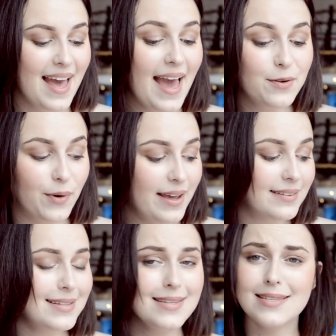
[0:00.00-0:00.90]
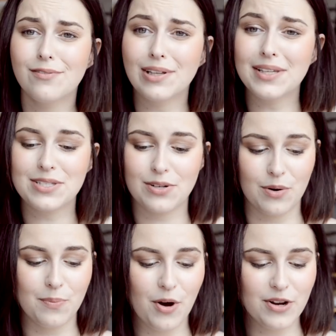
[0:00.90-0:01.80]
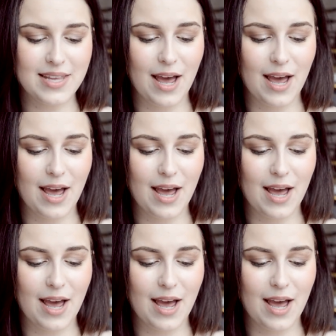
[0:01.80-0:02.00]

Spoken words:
Anyway, this is a really strong box.